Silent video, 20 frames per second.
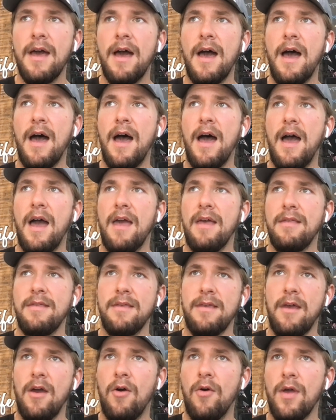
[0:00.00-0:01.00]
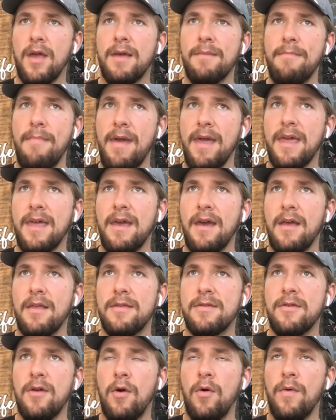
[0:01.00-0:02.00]
It can make it
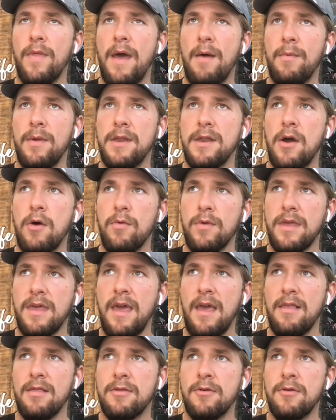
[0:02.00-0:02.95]
so that we don't get